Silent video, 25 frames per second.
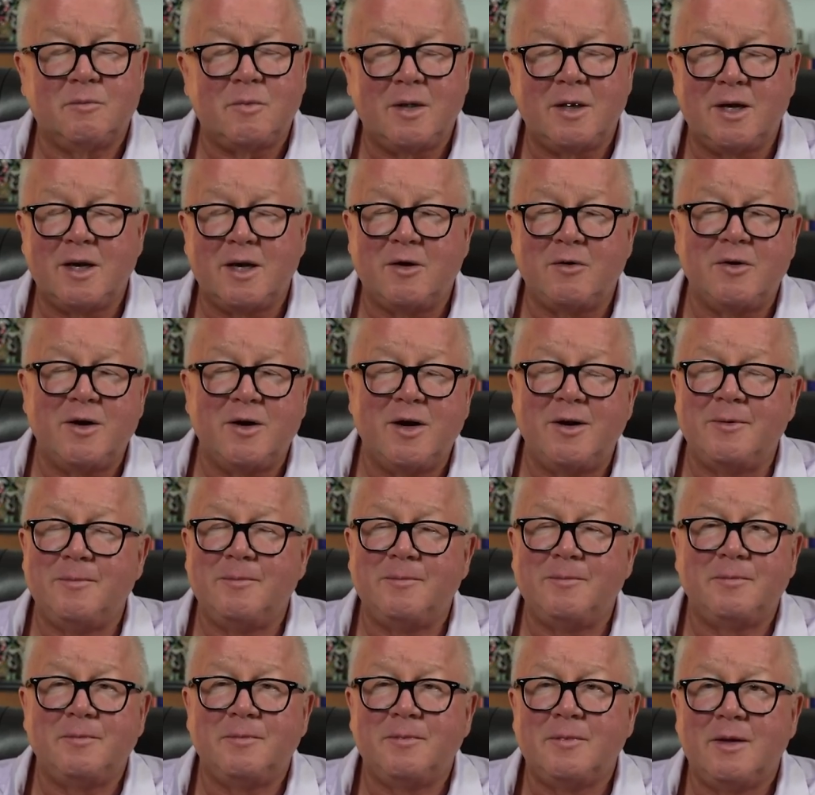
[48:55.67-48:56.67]
don't know.
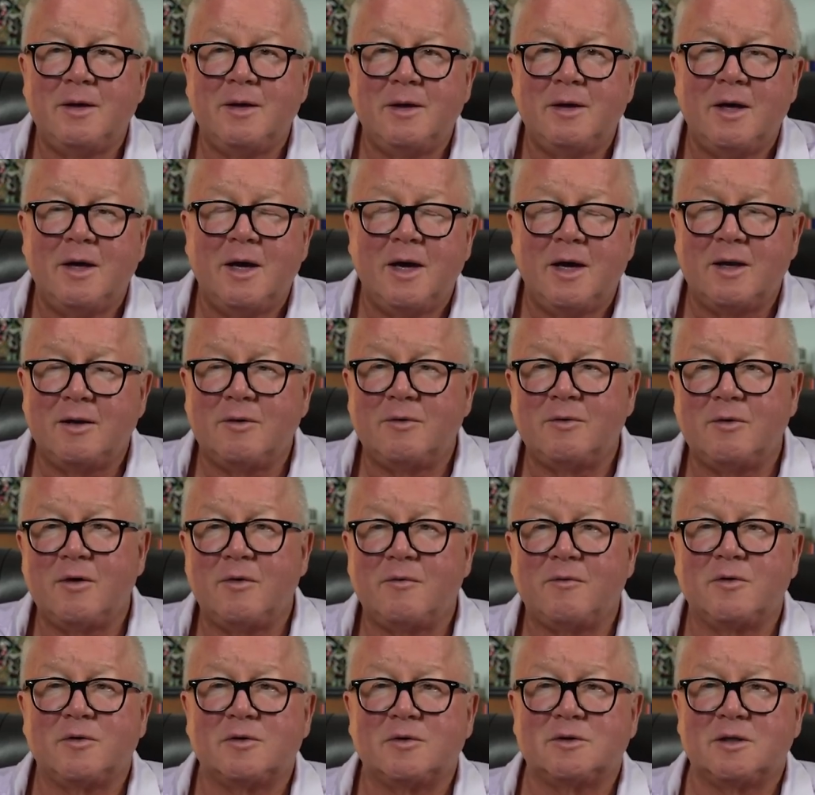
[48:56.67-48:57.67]
I don't know if
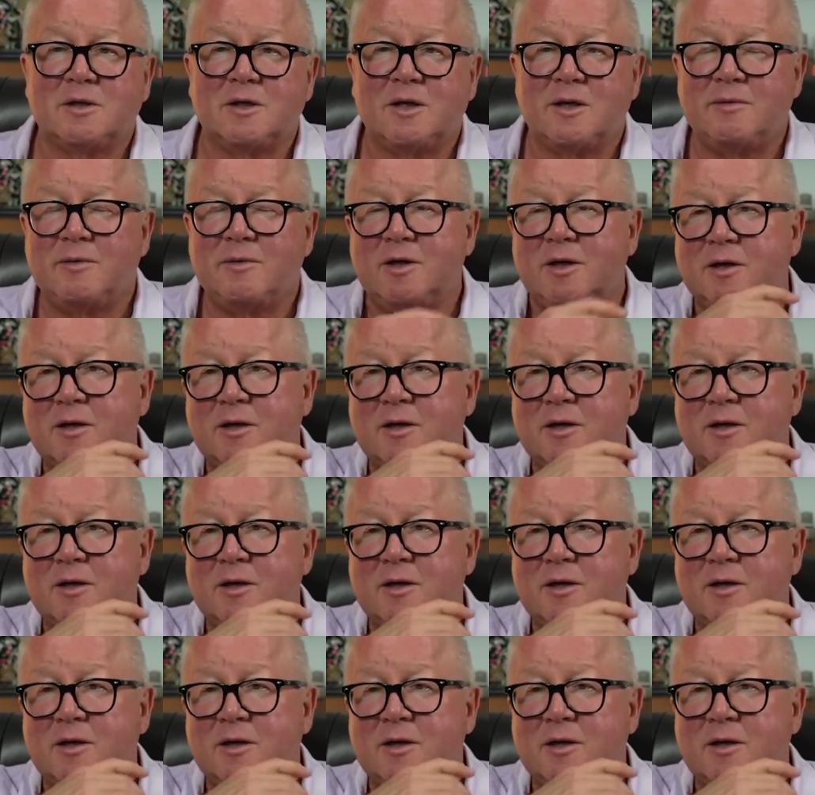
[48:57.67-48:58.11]
there's a limit.